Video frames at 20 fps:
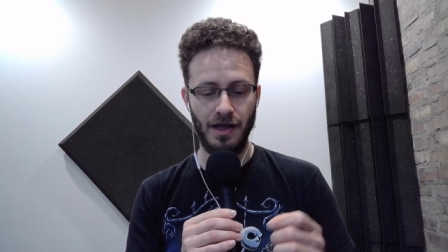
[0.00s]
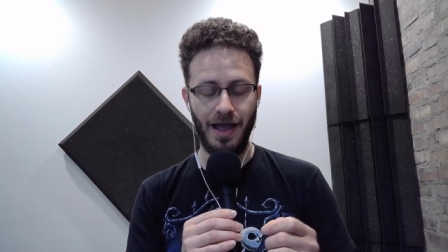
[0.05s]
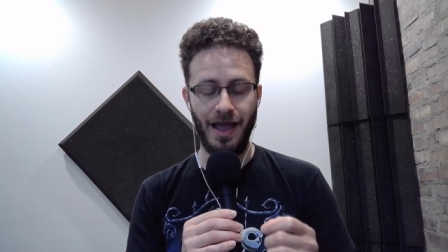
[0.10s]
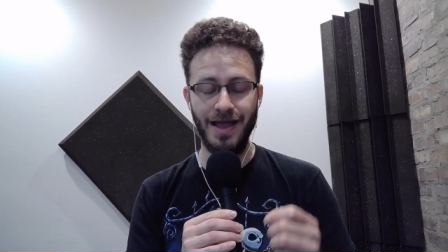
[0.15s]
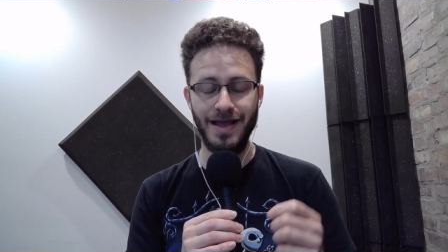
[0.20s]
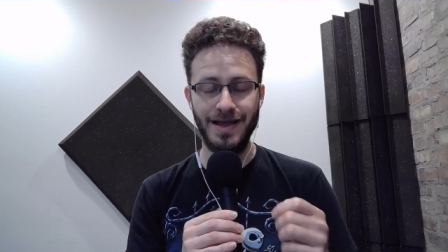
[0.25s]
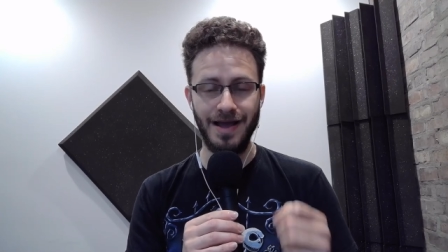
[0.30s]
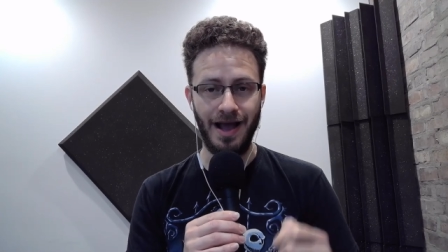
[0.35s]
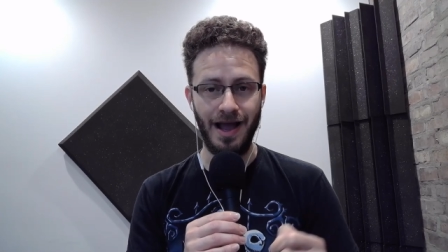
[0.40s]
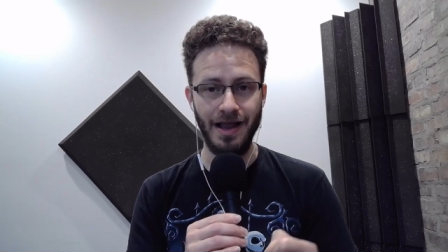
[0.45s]

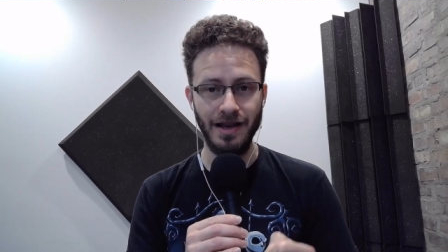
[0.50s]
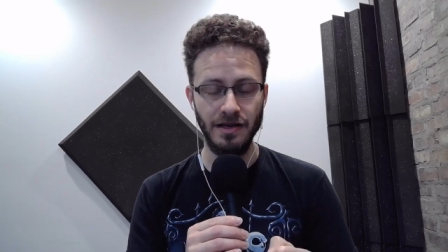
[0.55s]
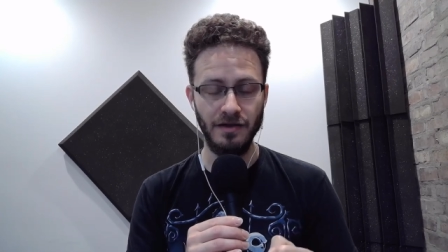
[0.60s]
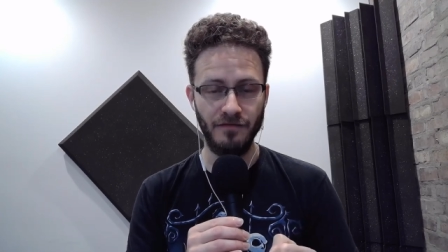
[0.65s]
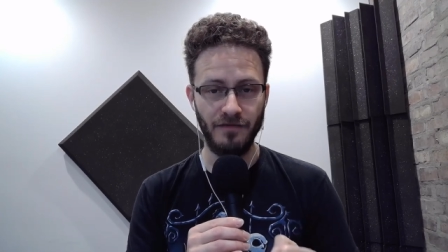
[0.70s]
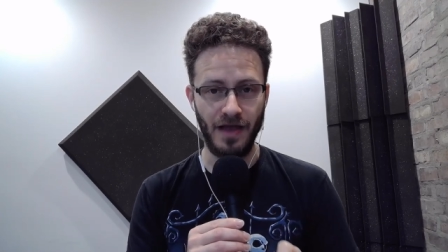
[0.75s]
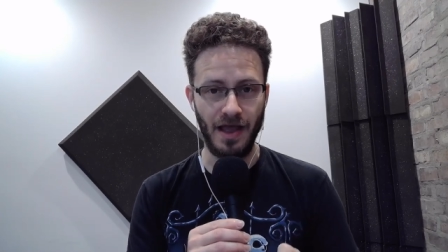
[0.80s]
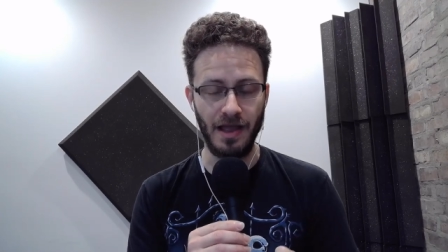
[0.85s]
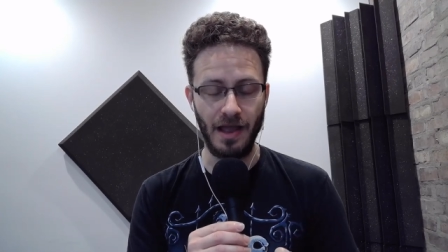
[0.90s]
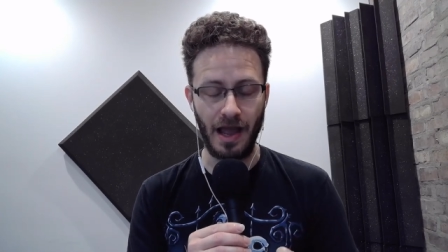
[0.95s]
a kind
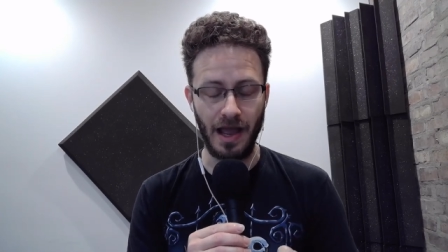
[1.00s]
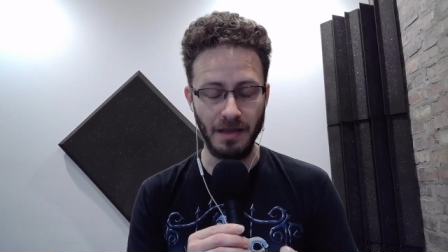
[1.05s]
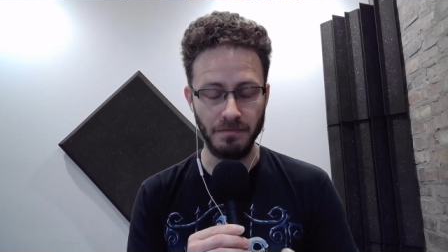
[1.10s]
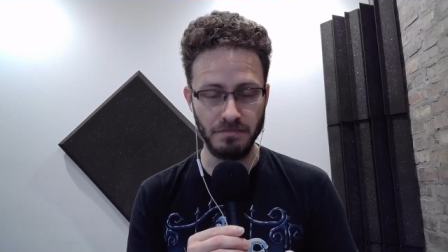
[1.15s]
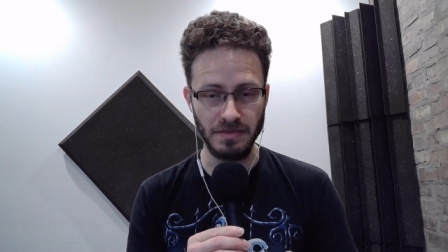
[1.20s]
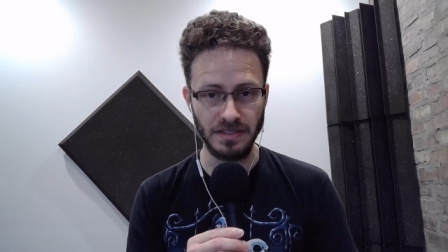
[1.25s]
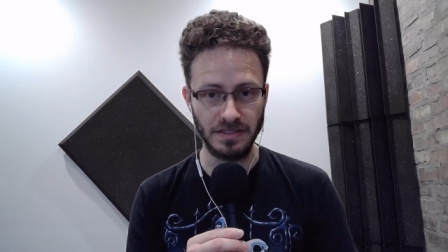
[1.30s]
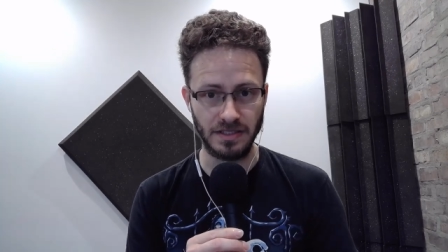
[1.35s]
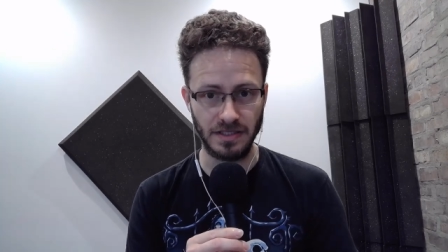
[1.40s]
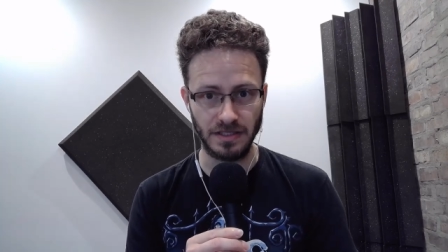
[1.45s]
of
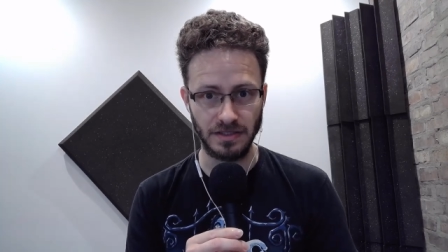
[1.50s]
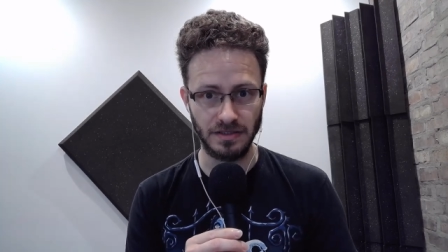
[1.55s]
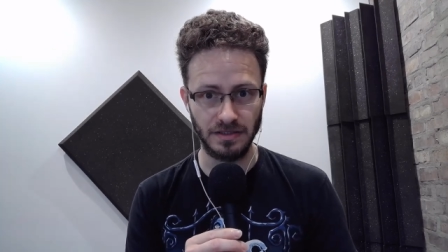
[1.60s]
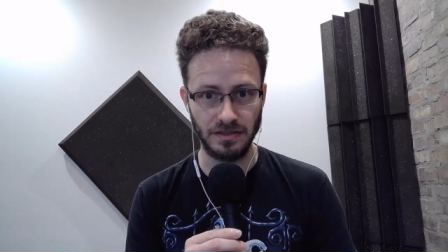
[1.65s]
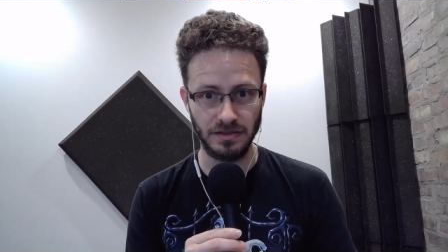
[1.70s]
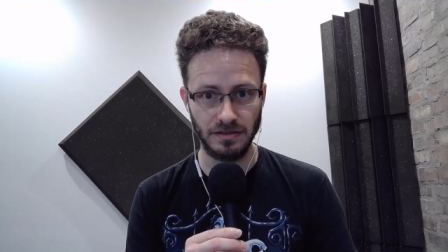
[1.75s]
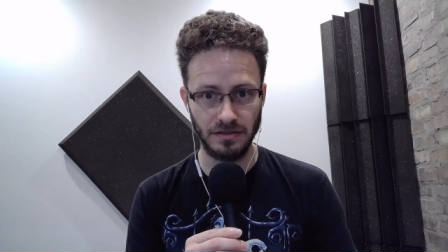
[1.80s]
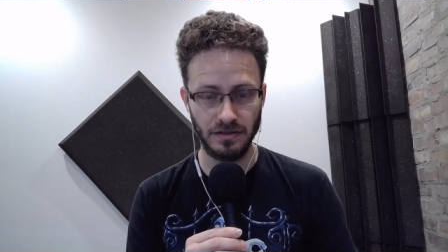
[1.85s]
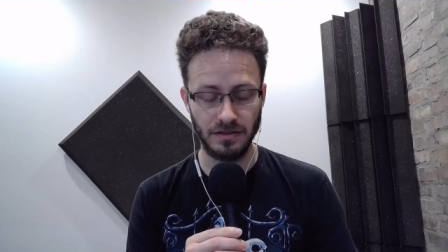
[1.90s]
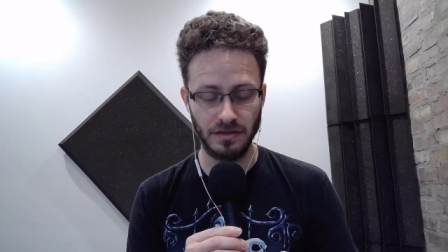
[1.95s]

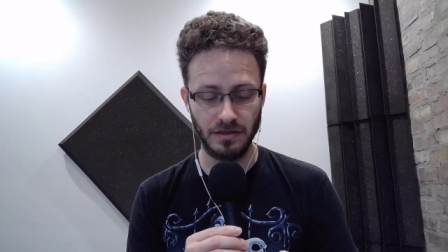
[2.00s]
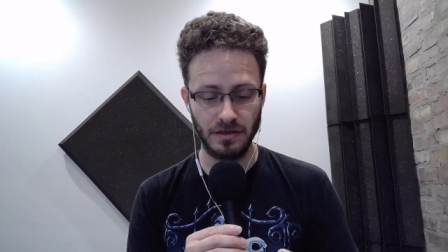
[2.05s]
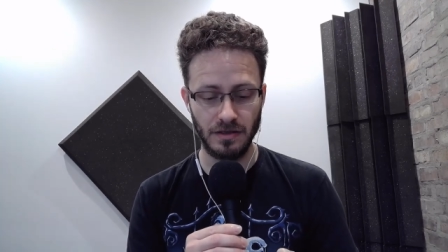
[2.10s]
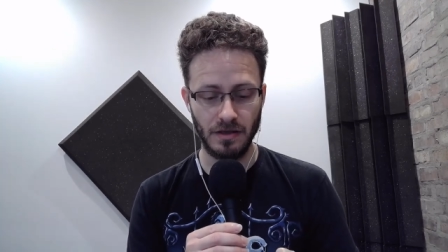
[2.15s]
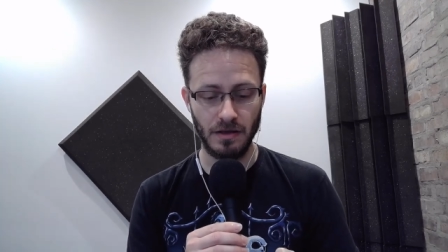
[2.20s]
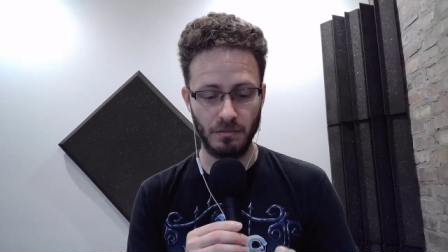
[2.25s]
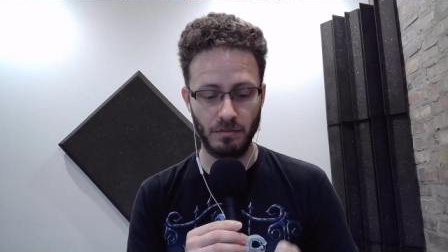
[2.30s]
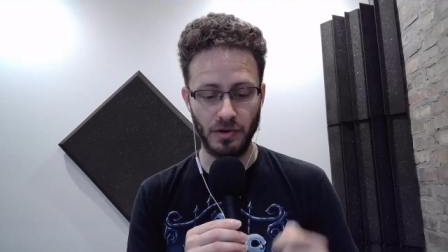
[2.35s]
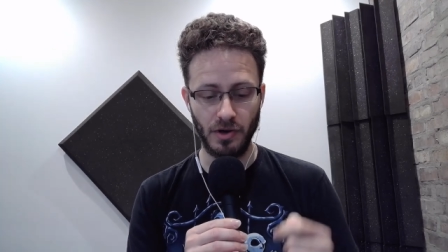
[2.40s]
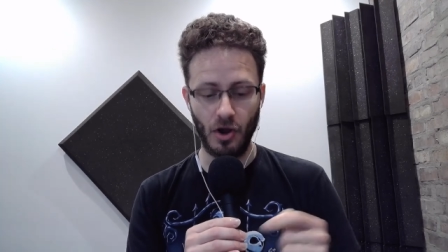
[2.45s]
hibiscus,
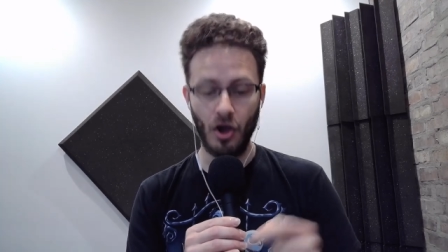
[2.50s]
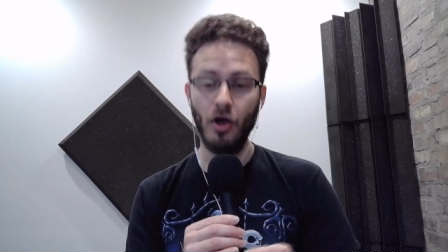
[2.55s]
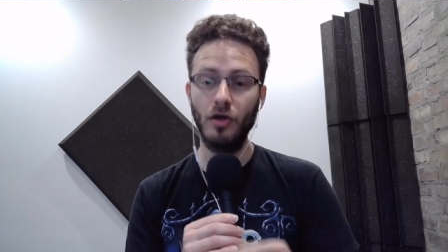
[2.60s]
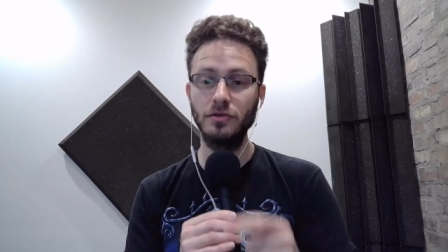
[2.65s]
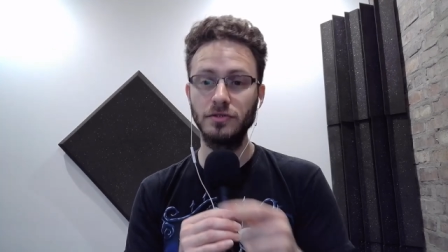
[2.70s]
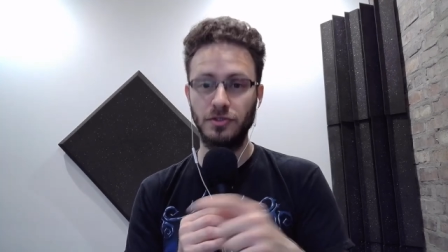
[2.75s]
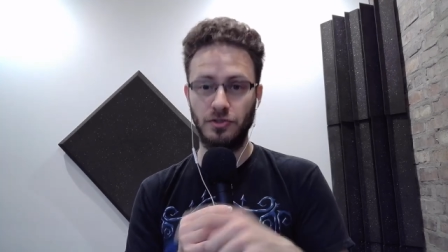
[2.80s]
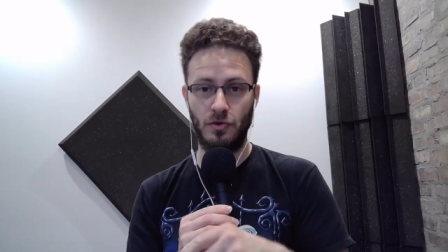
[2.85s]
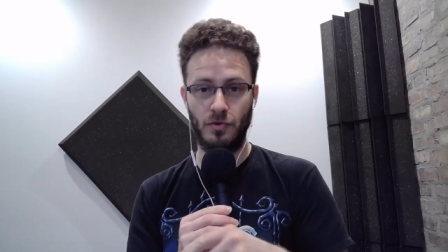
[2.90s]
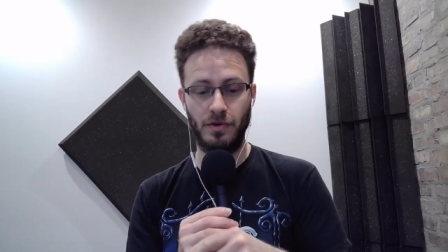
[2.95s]
but
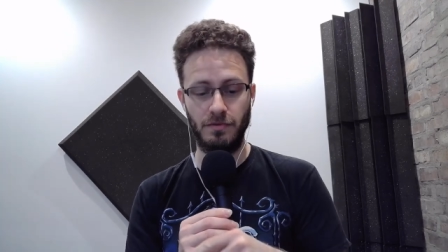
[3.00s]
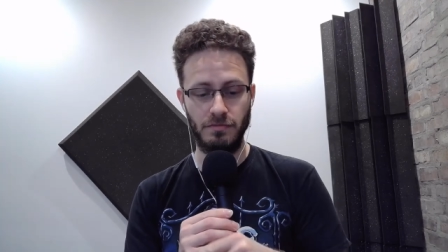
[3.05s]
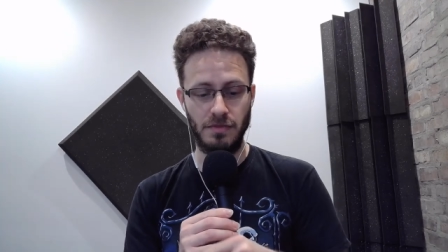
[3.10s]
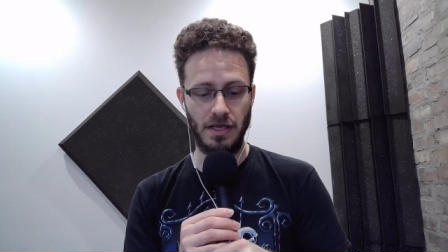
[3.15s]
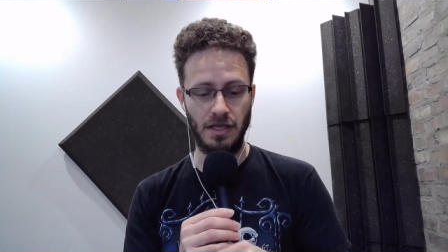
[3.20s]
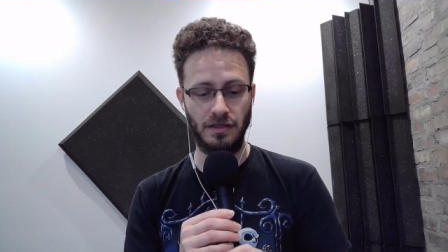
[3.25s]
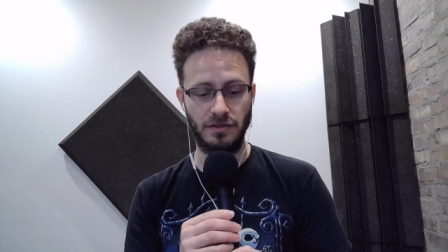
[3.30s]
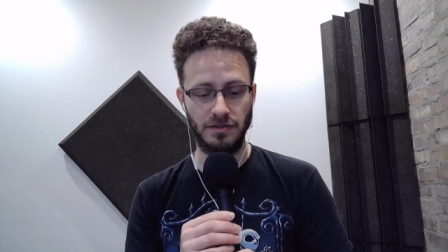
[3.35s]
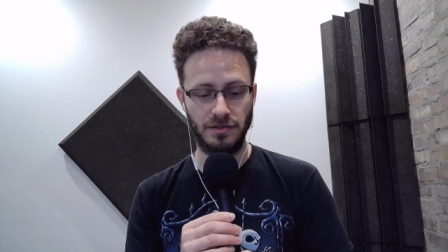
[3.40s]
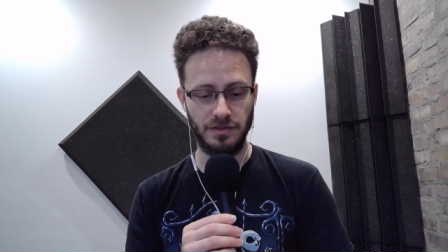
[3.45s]
also it
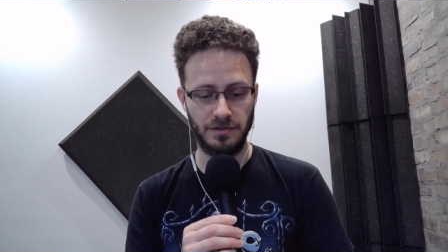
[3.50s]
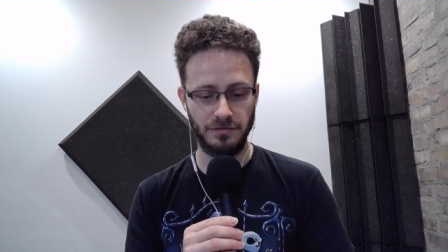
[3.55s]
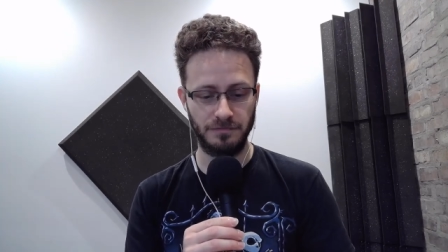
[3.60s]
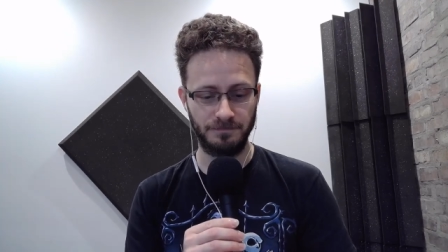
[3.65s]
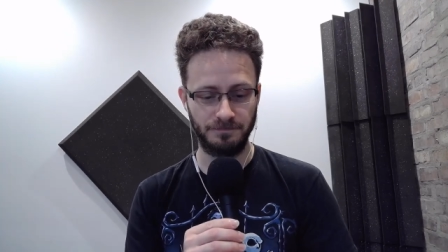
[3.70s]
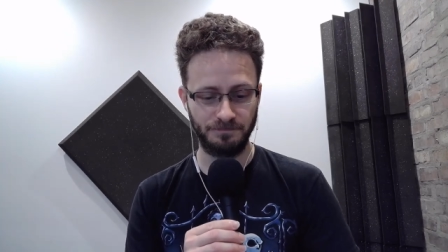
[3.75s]
means